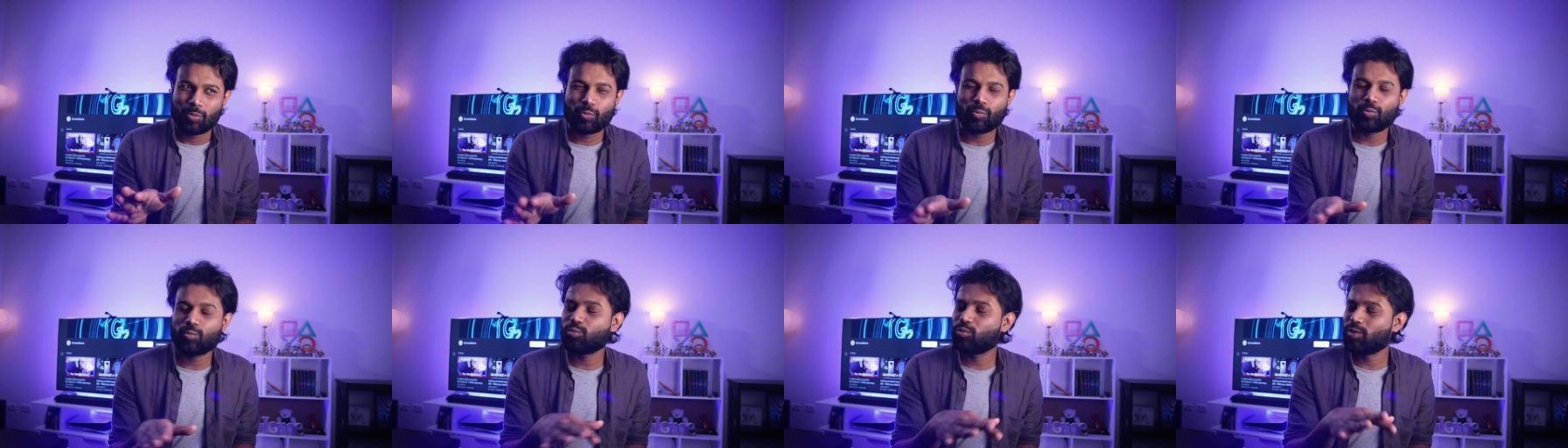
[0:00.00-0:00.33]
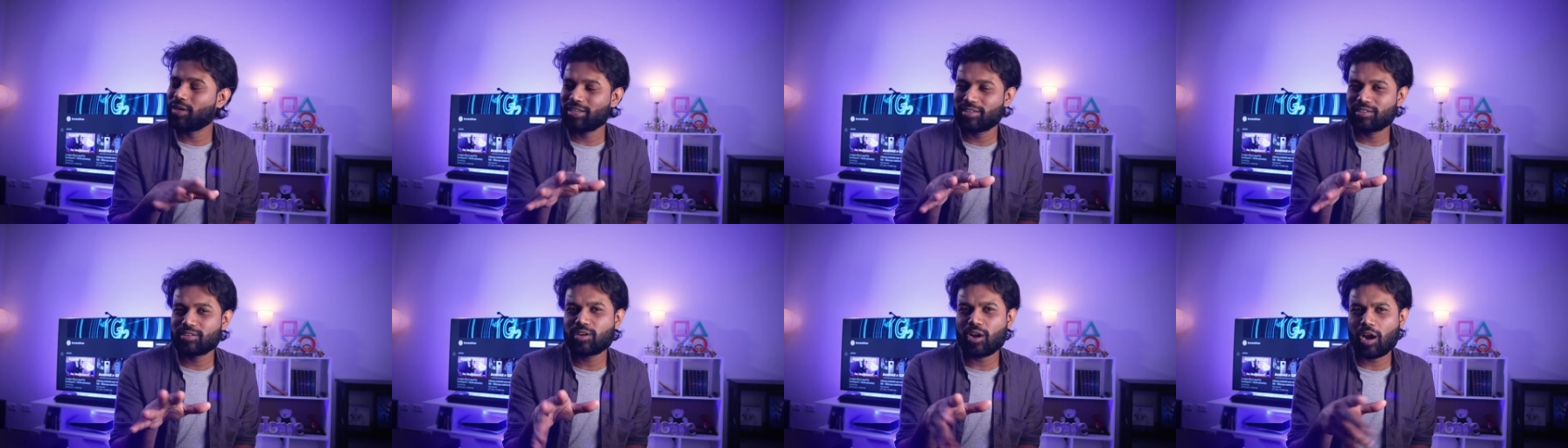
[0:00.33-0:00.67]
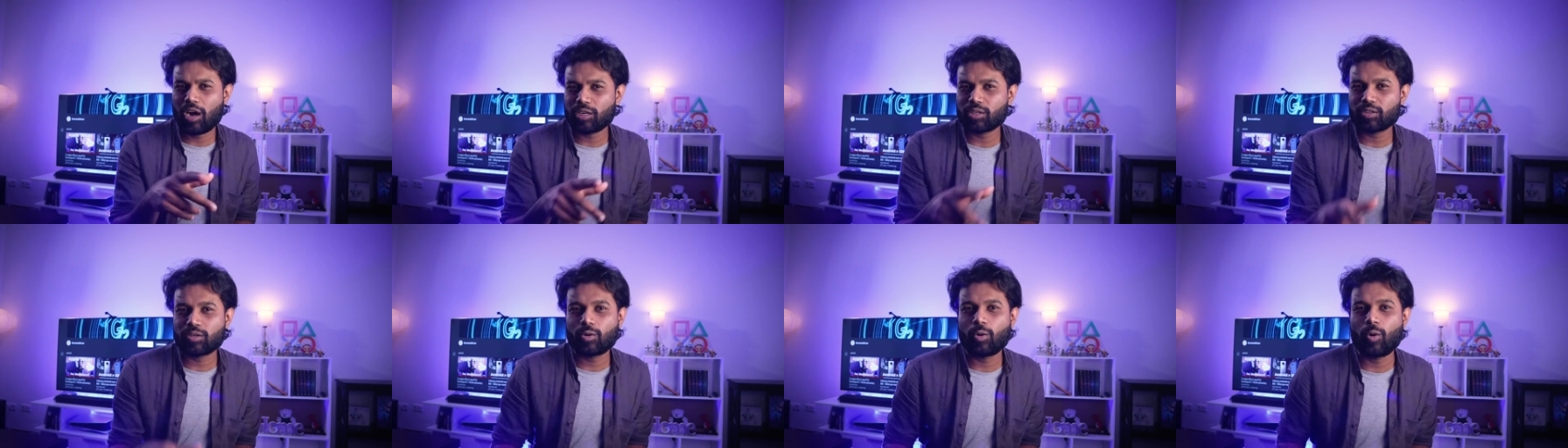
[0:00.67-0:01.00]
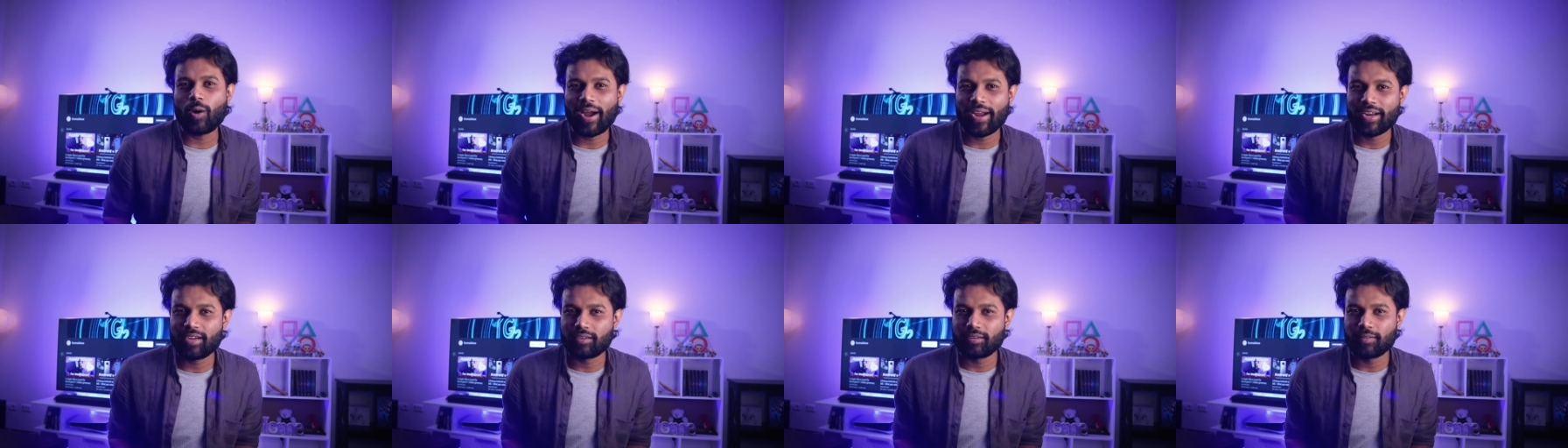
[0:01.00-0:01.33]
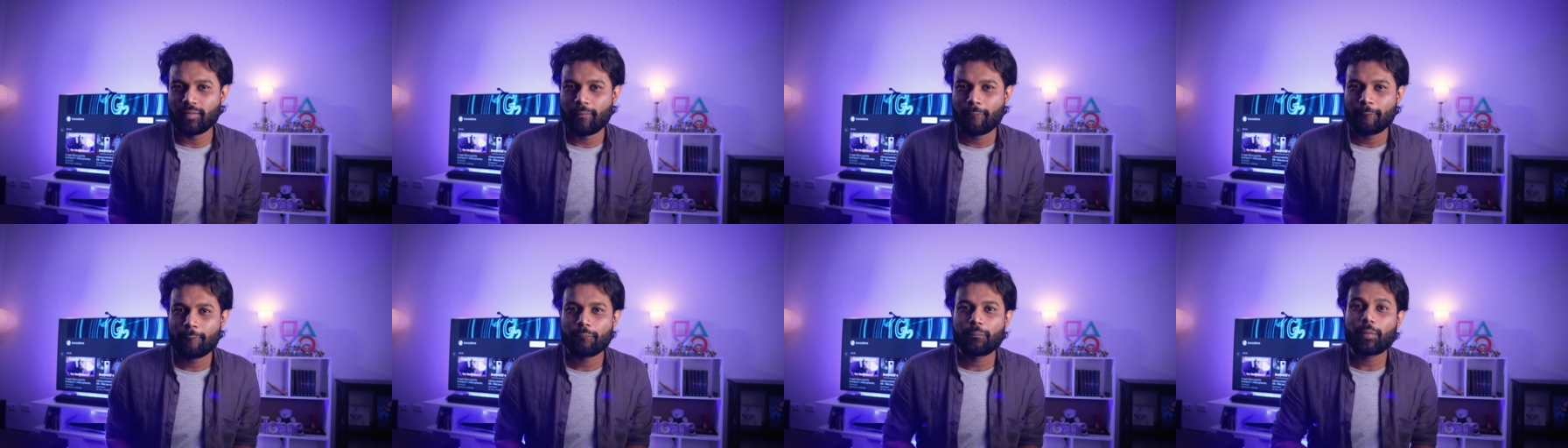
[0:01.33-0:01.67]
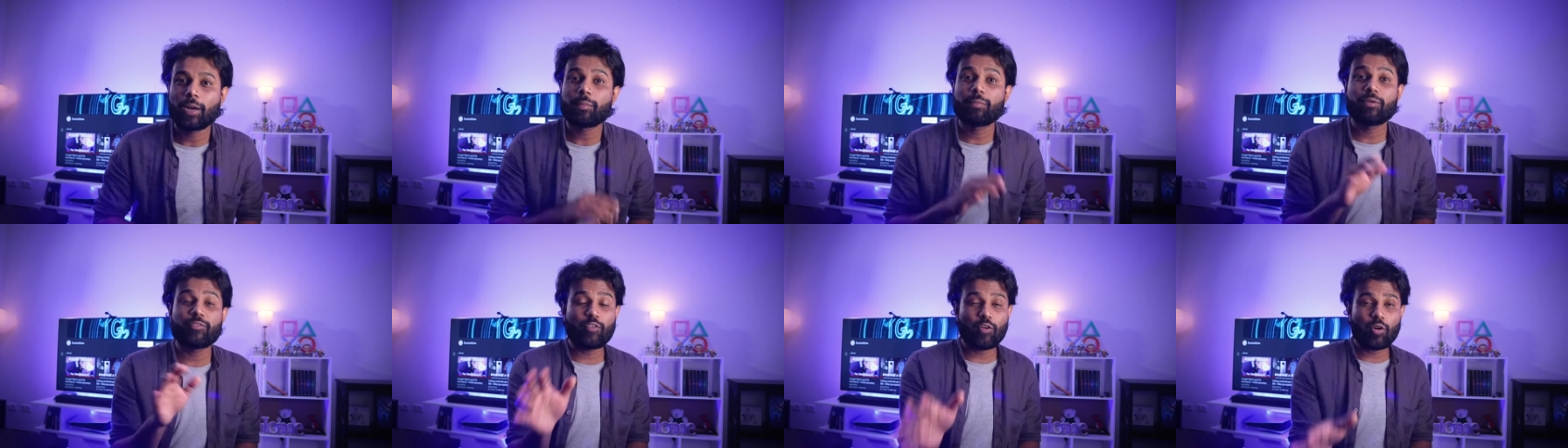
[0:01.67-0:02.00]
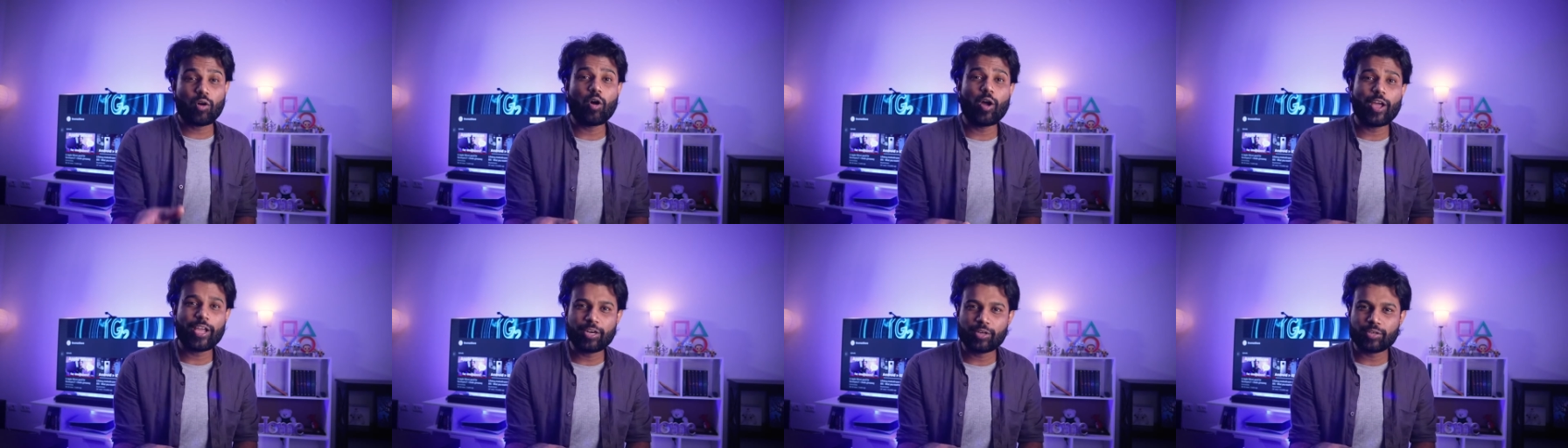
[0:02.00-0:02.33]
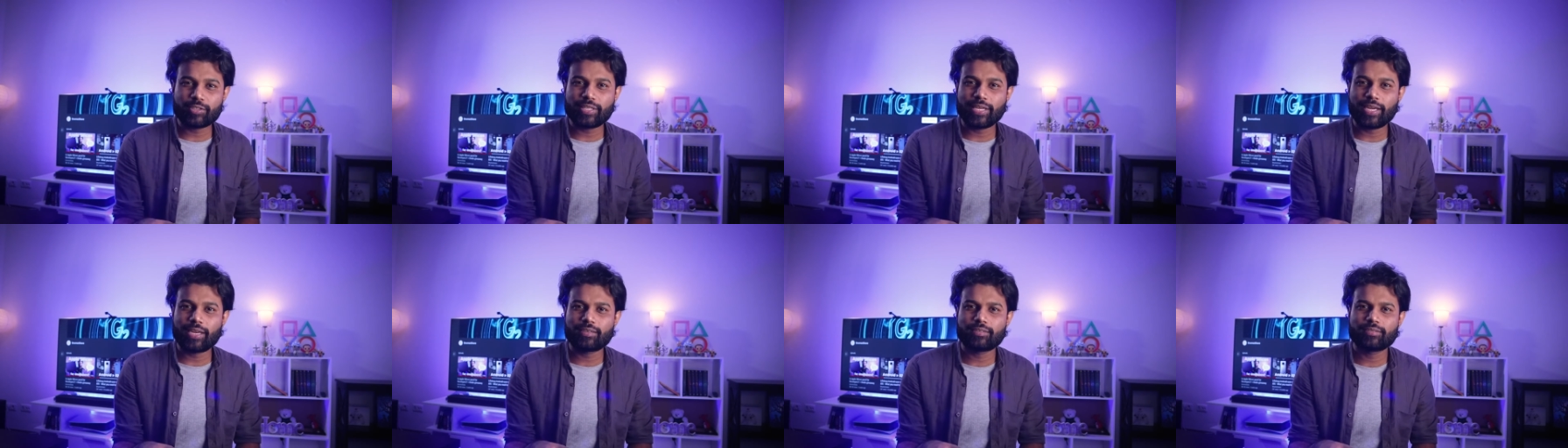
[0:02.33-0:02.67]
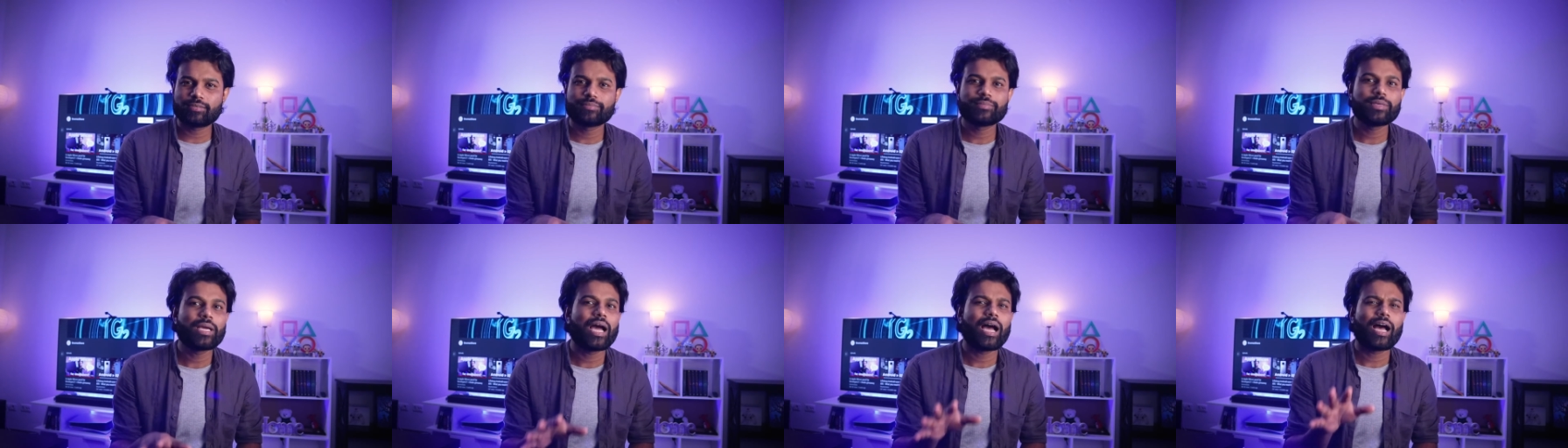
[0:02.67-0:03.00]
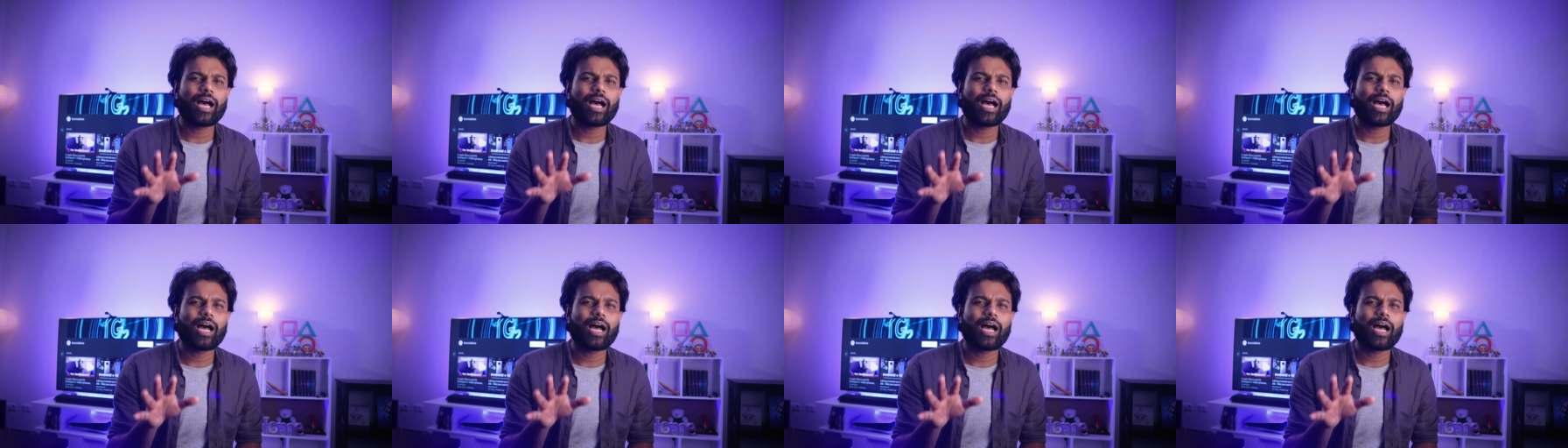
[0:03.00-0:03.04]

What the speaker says: Well, not quite. But before going into that,